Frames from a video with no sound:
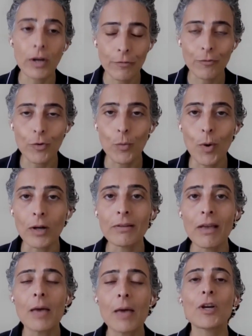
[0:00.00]
if we want,
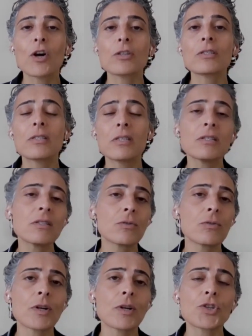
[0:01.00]
because since
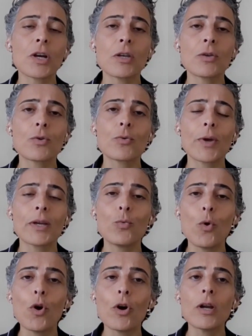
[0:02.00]
the Russia-Ukraine
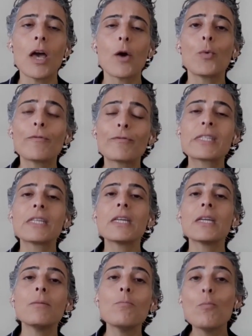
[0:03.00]
war, we've
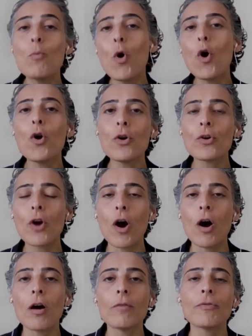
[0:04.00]
seen more
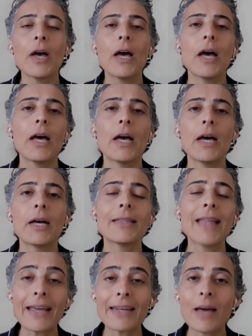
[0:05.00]
of
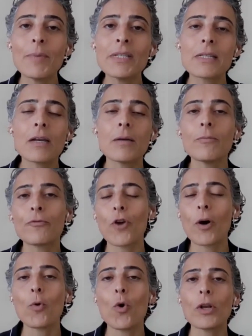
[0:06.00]
dynamism
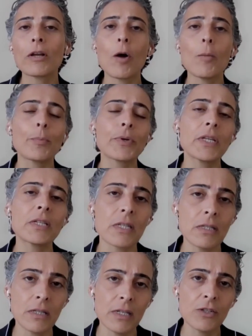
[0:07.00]
from oil companies
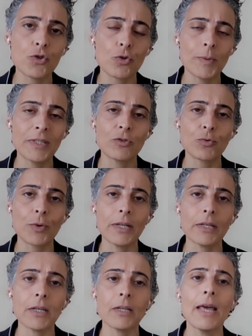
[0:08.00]
in the Eastern
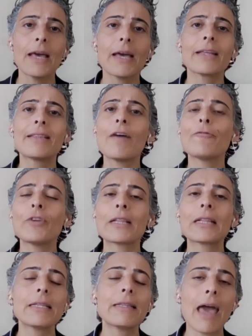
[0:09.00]
Mediterranean.
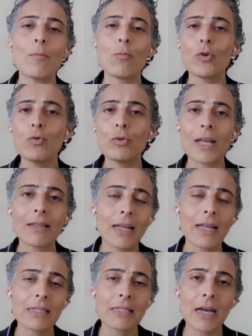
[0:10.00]
definitely the MOU that
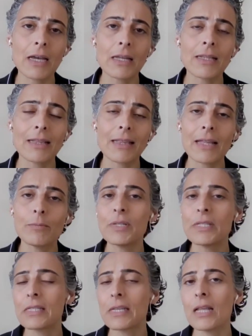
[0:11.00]
had
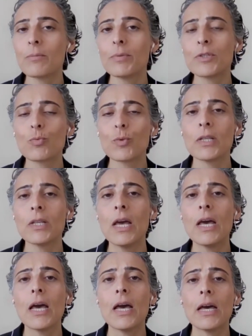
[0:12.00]
been signed between
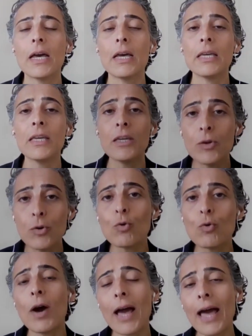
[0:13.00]

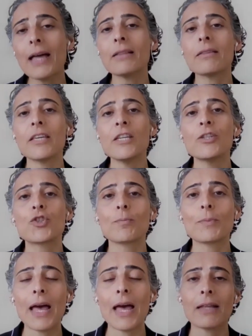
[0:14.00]
EU and
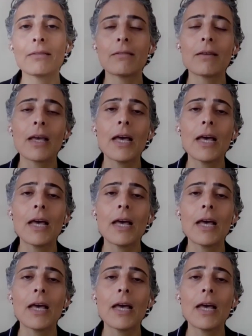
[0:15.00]
Egypt and